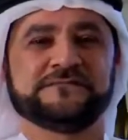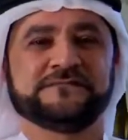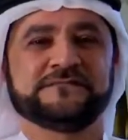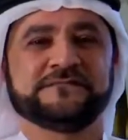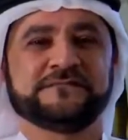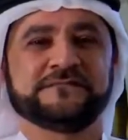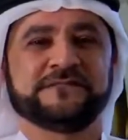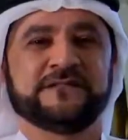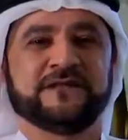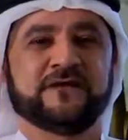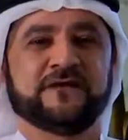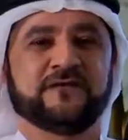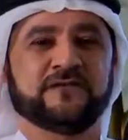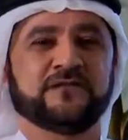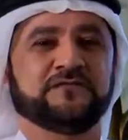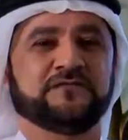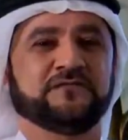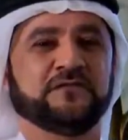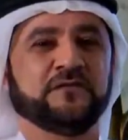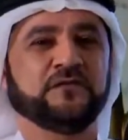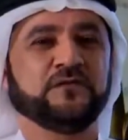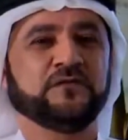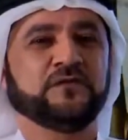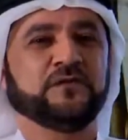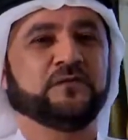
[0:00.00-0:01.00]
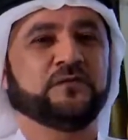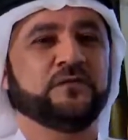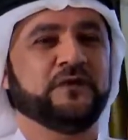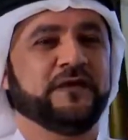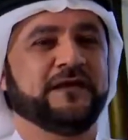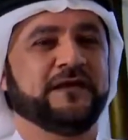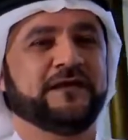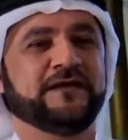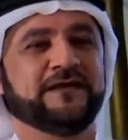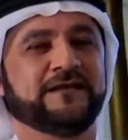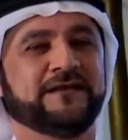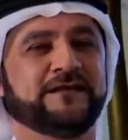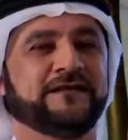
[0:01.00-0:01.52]
Now, the following
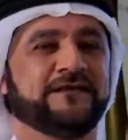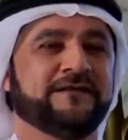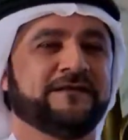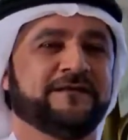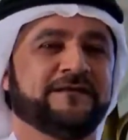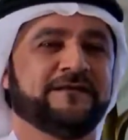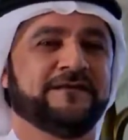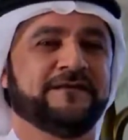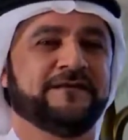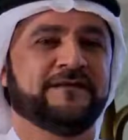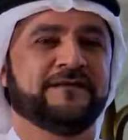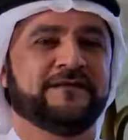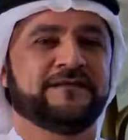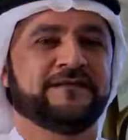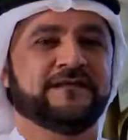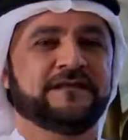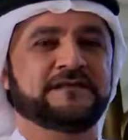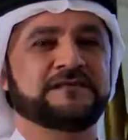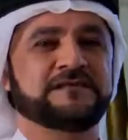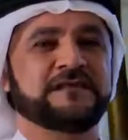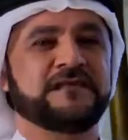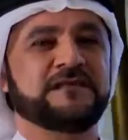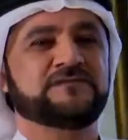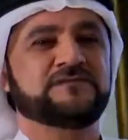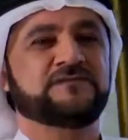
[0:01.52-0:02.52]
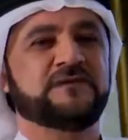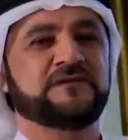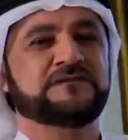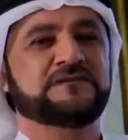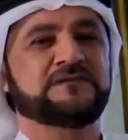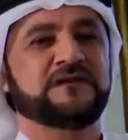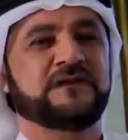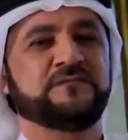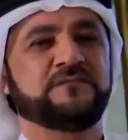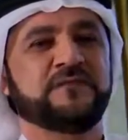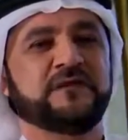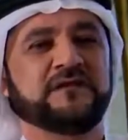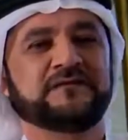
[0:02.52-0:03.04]
week, the sales was
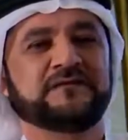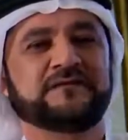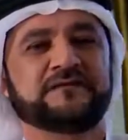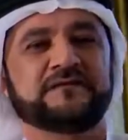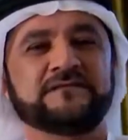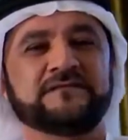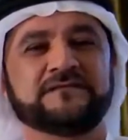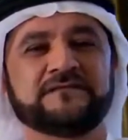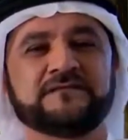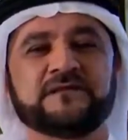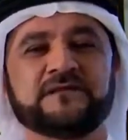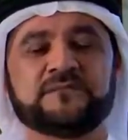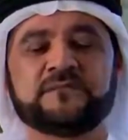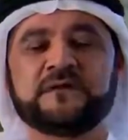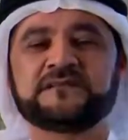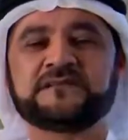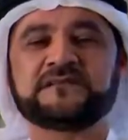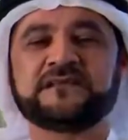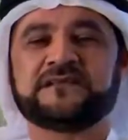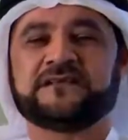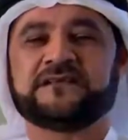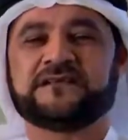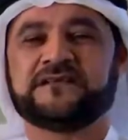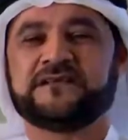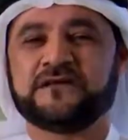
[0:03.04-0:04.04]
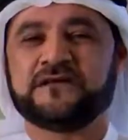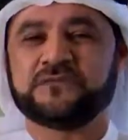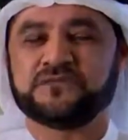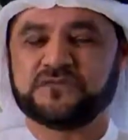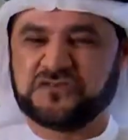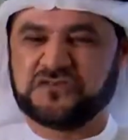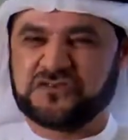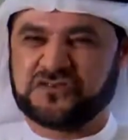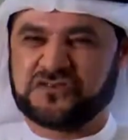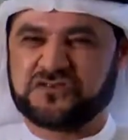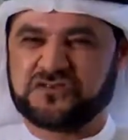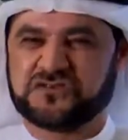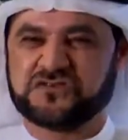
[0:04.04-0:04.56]
dropping dramatically,
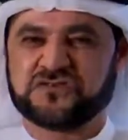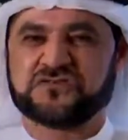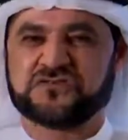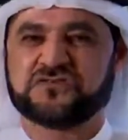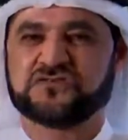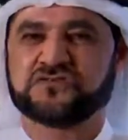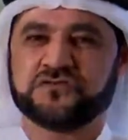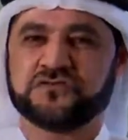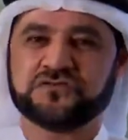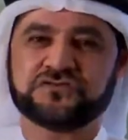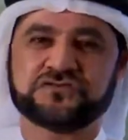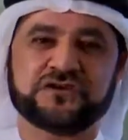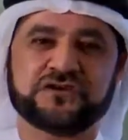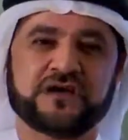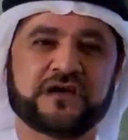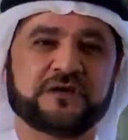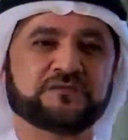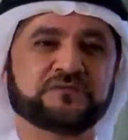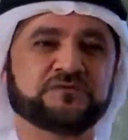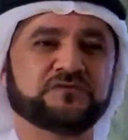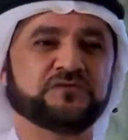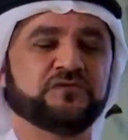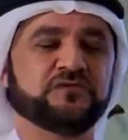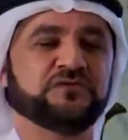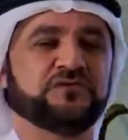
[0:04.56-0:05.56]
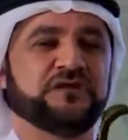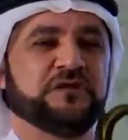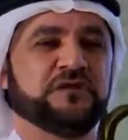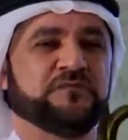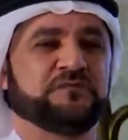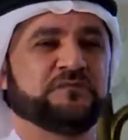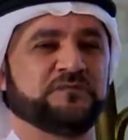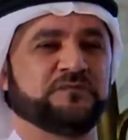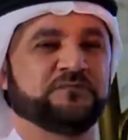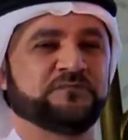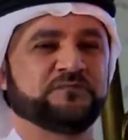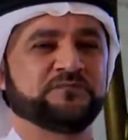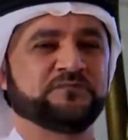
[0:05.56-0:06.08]
so sharp, so deep,
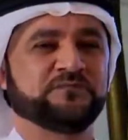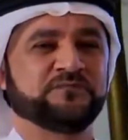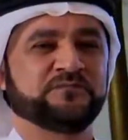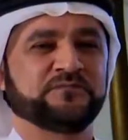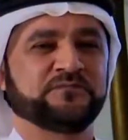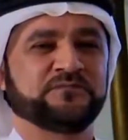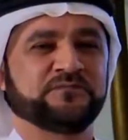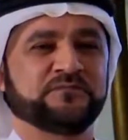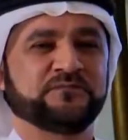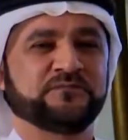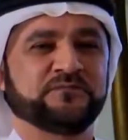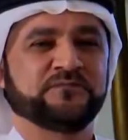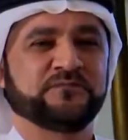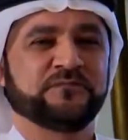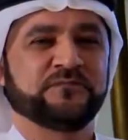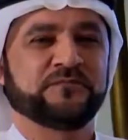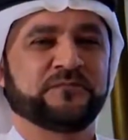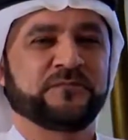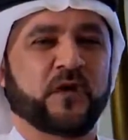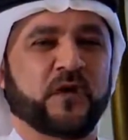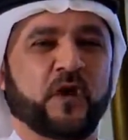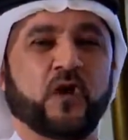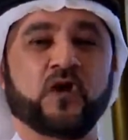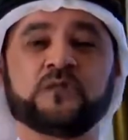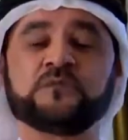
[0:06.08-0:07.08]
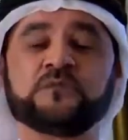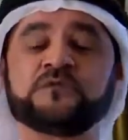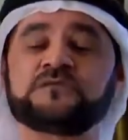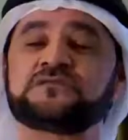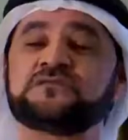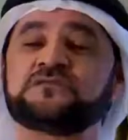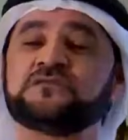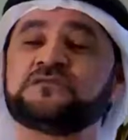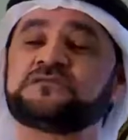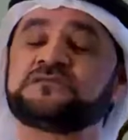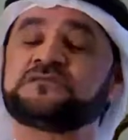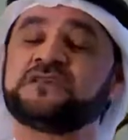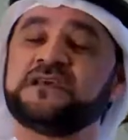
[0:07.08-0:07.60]
almost
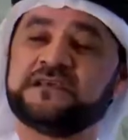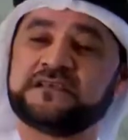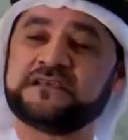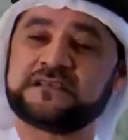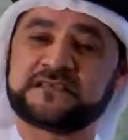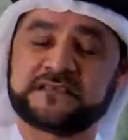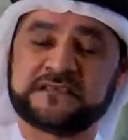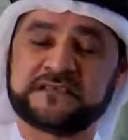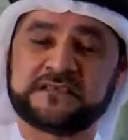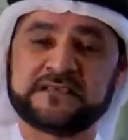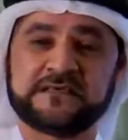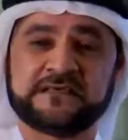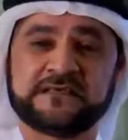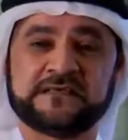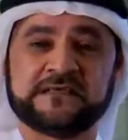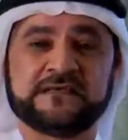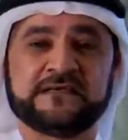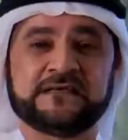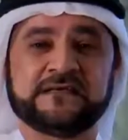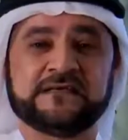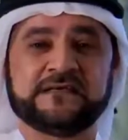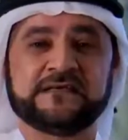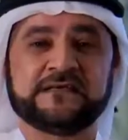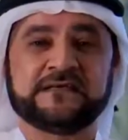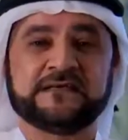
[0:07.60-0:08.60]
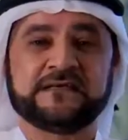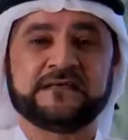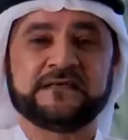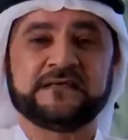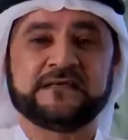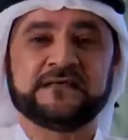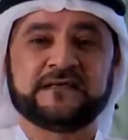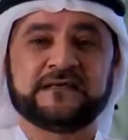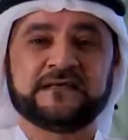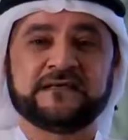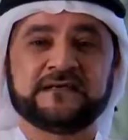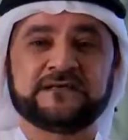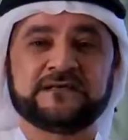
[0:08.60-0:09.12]
no sales.
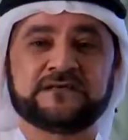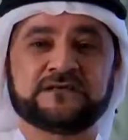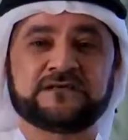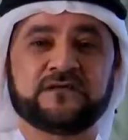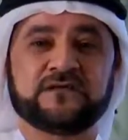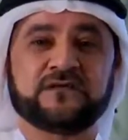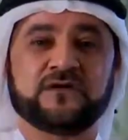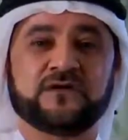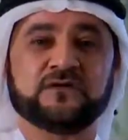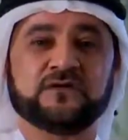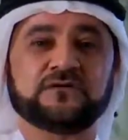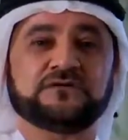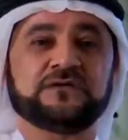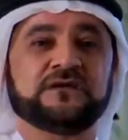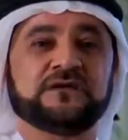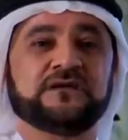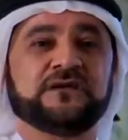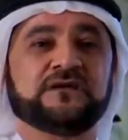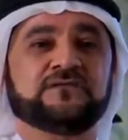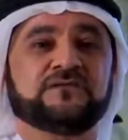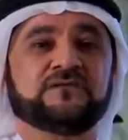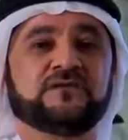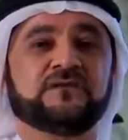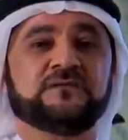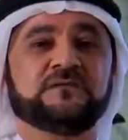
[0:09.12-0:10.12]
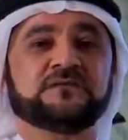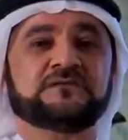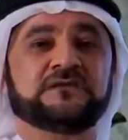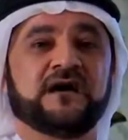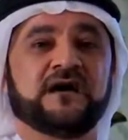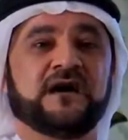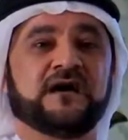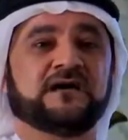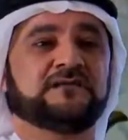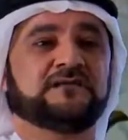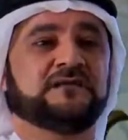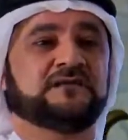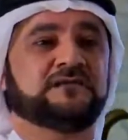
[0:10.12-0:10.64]
So the author got almost a
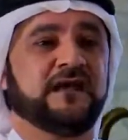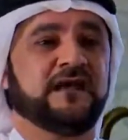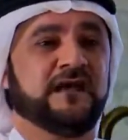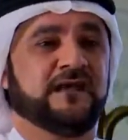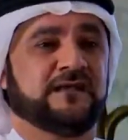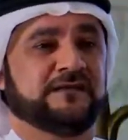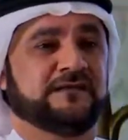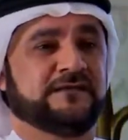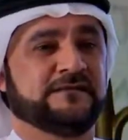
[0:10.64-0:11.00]
heart attack.